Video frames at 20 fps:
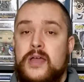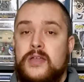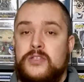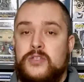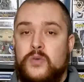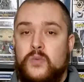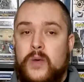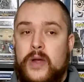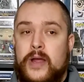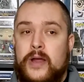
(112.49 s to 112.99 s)

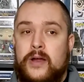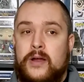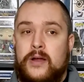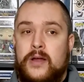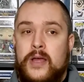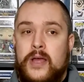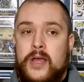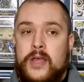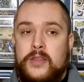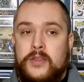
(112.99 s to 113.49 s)
to
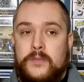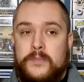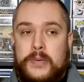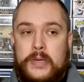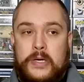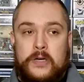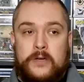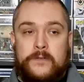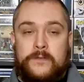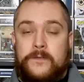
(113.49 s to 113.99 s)
where the
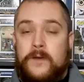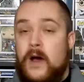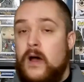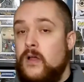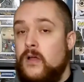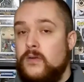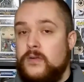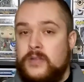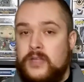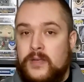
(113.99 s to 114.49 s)
bird
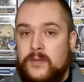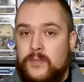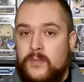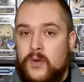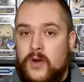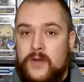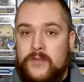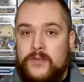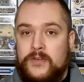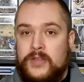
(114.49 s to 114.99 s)
followed them
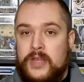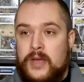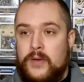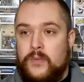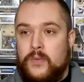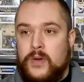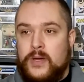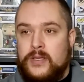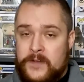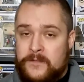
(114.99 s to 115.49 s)
wherever they
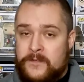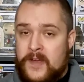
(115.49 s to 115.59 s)
went.